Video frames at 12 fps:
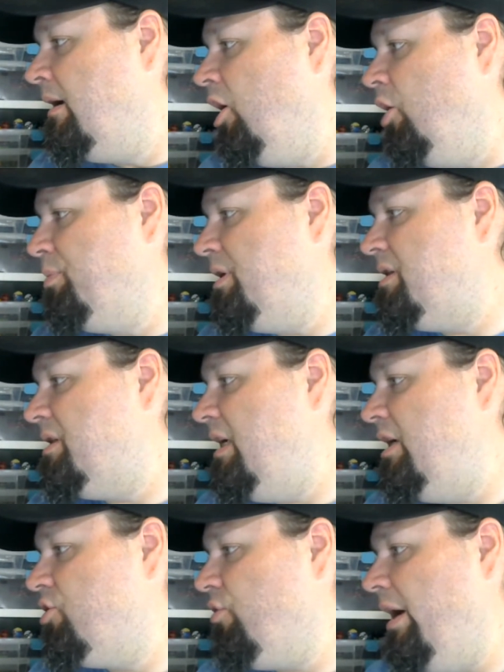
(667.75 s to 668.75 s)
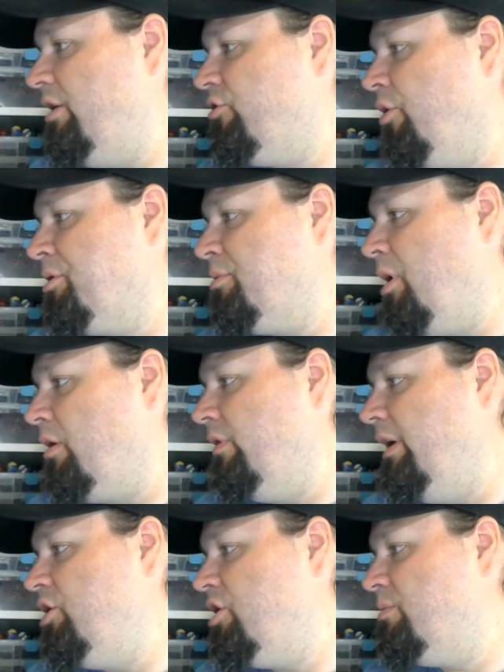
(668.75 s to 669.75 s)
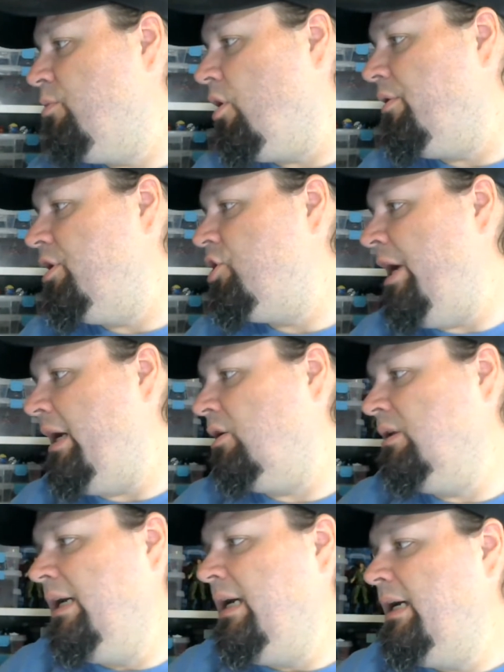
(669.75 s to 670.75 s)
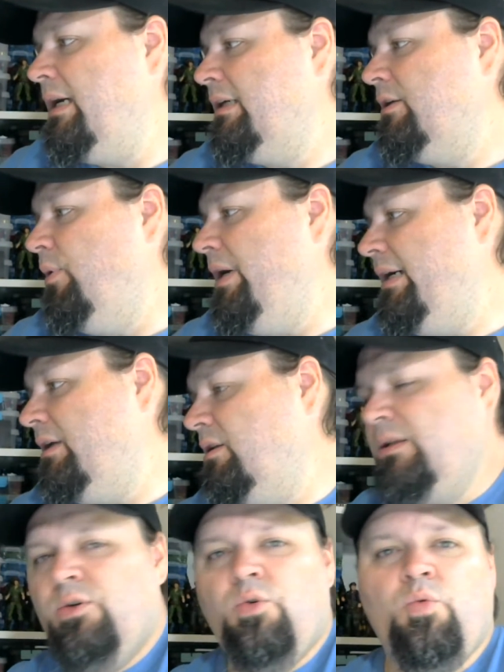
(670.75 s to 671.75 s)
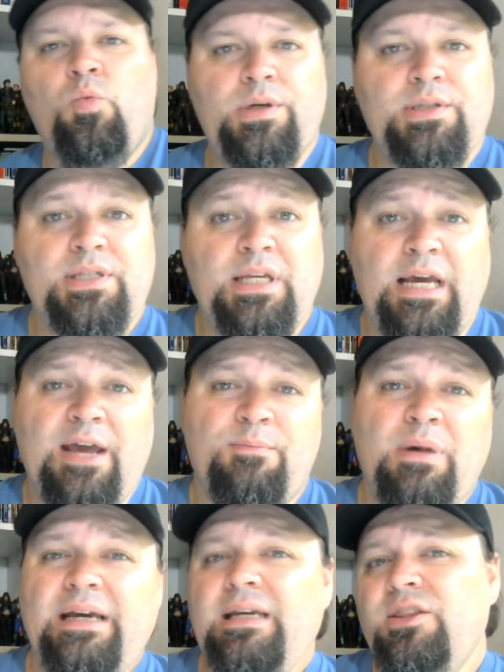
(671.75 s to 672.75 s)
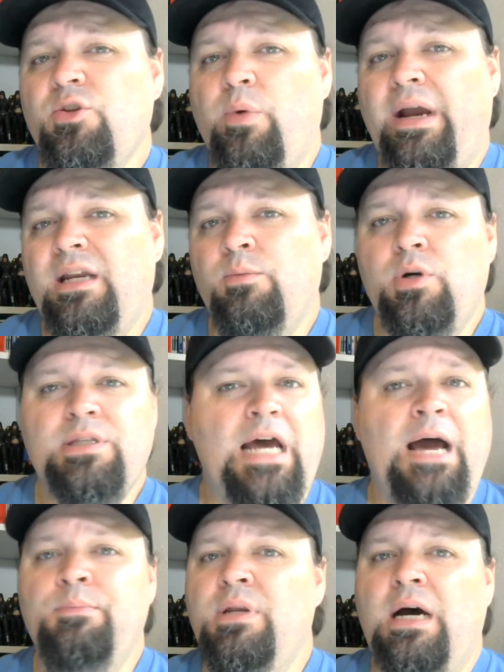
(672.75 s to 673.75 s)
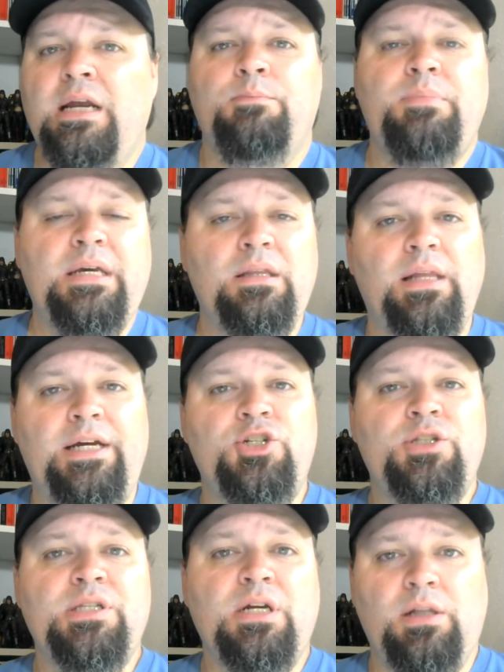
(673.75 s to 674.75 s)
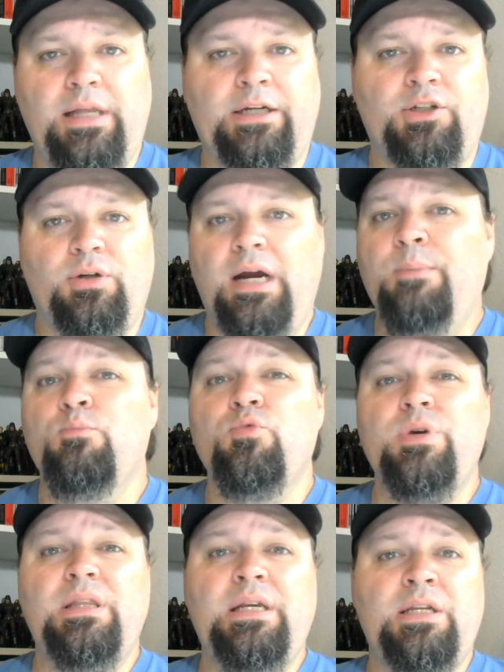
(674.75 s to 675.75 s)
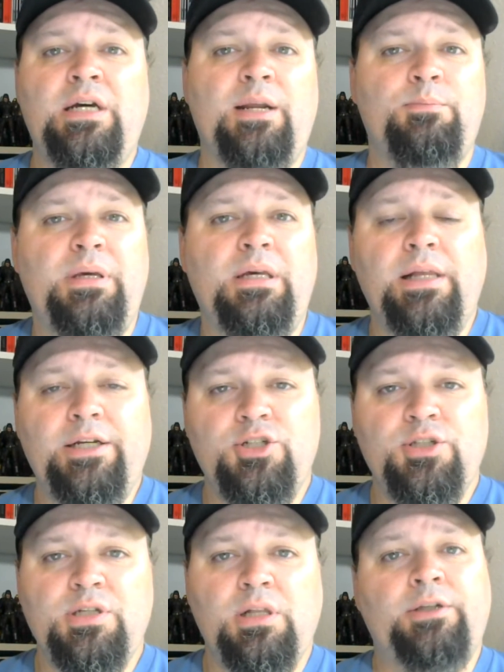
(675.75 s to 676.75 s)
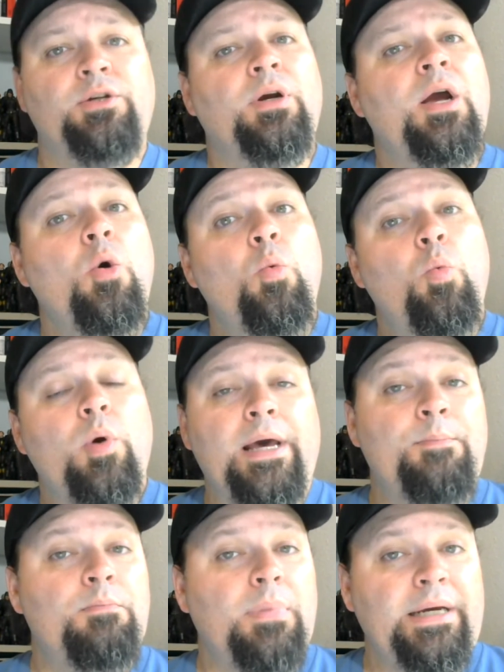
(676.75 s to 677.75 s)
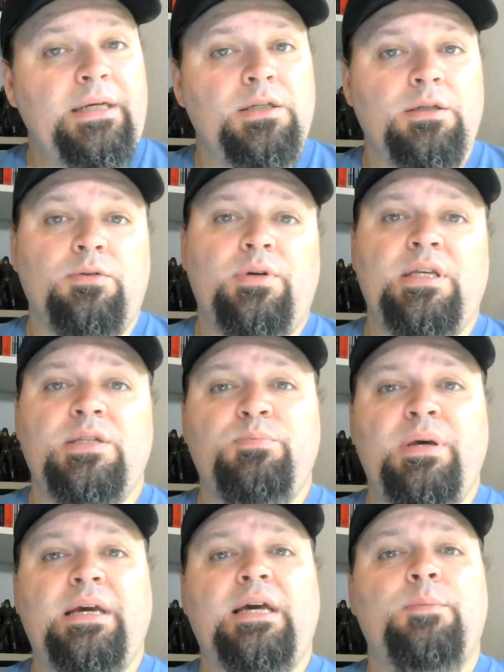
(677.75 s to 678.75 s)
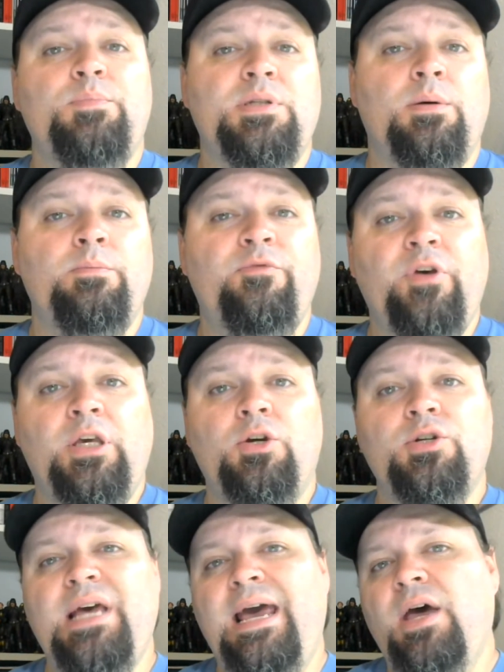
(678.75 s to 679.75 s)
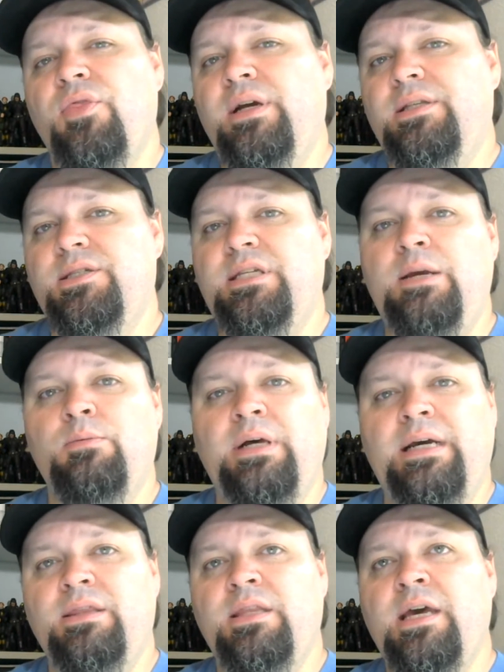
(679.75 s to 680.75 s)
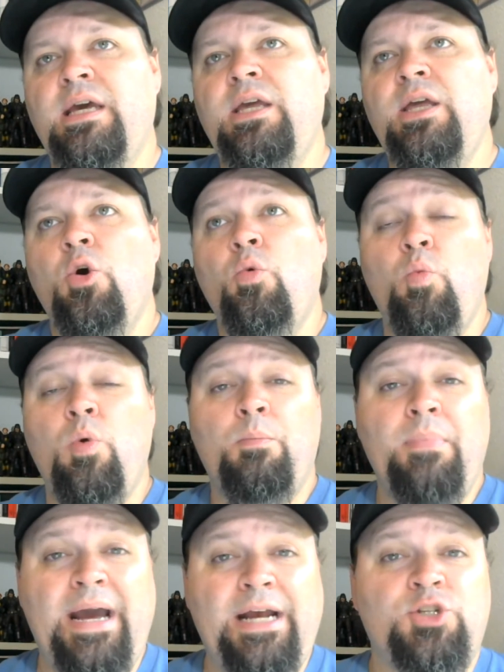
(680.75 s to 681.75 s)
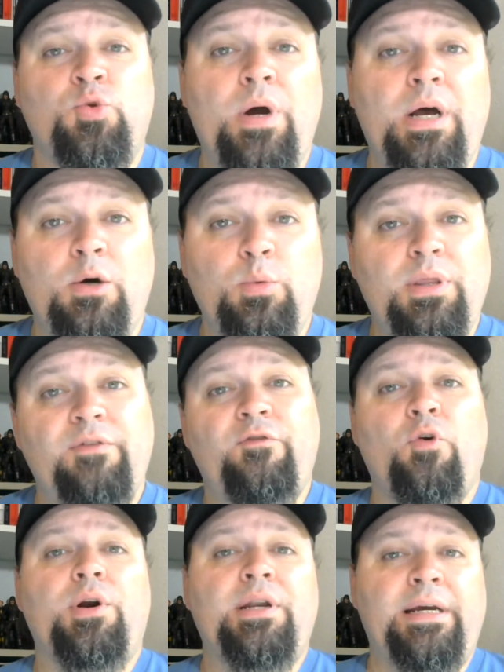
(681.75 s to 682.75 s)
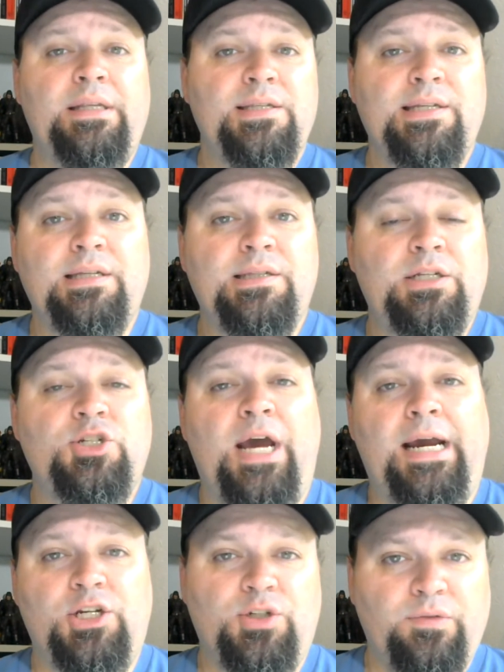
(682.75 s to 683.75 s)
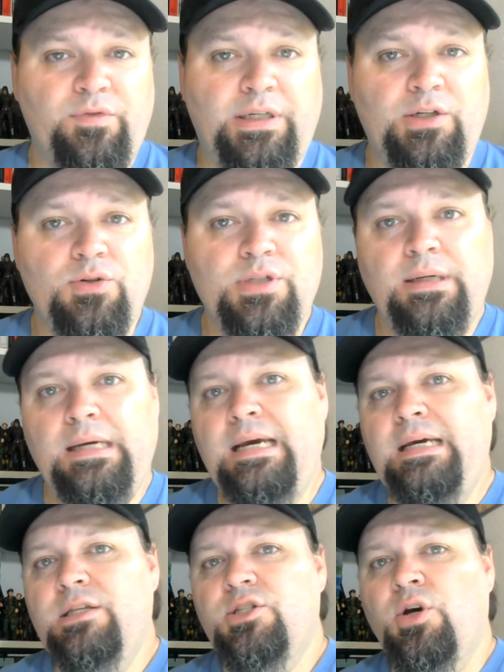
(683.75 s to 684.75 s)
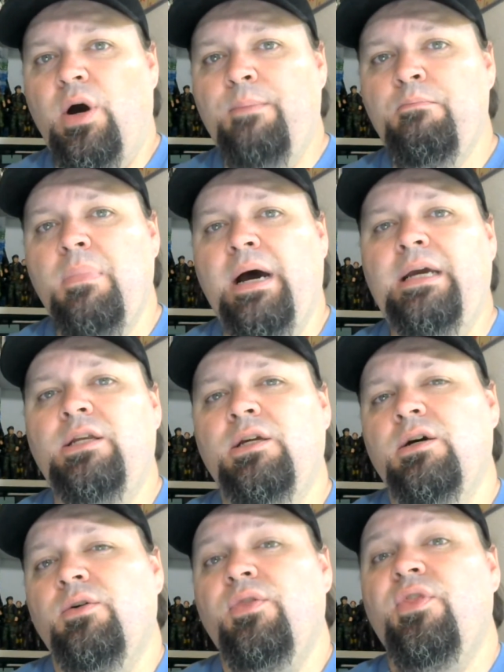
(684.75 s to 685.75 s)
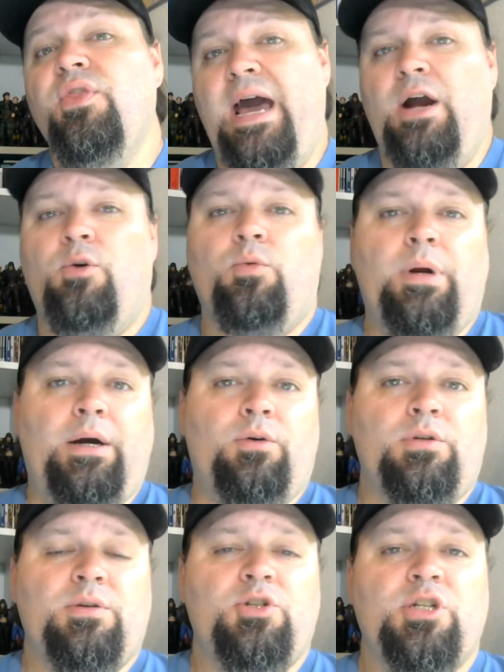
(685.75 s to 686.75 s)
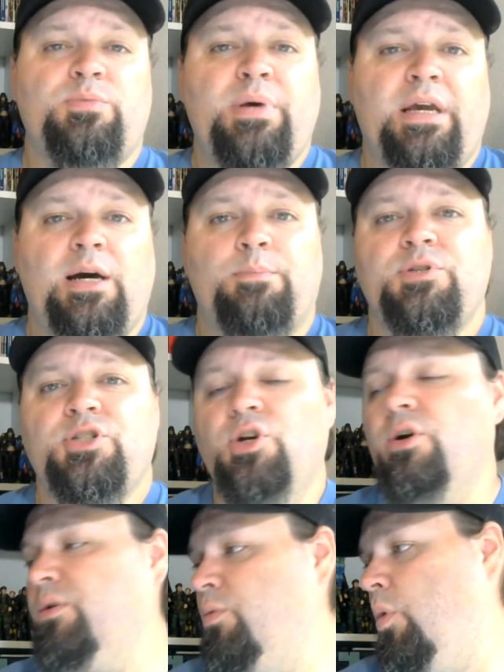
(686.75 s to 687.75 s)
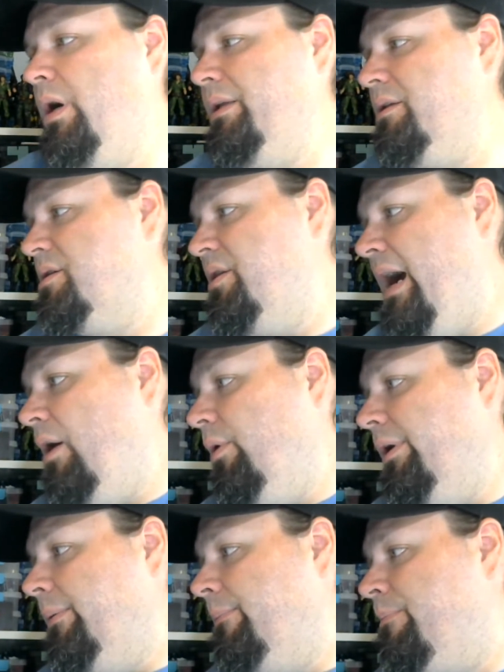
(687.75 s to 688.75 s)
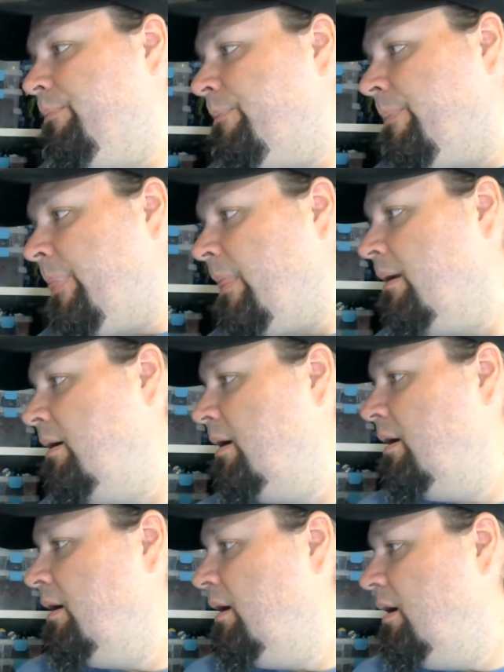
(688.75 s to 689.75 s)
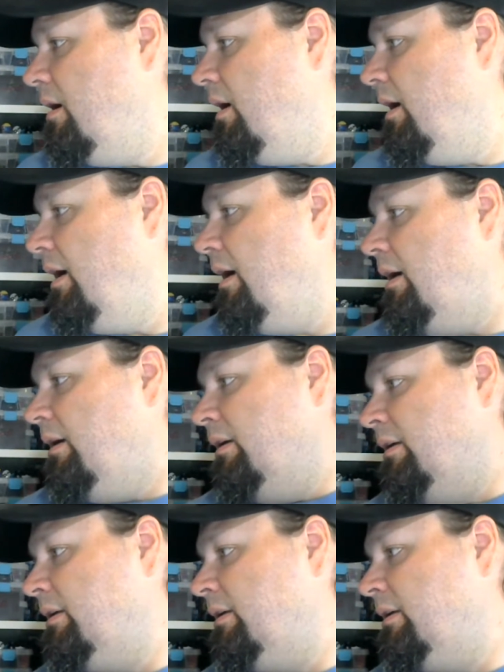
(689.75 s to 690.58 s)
Hope to see Transformers and Marvel Legends more on the channel. Well, we'll see. I might get the random ones. I'm not a big Legends collector. I'm really not a big Legends collector. What I might do is pick up some figures that seem like they will match well with the Fortnite 6-inch action figures. So I might go that route. Just pick up certain ones that way.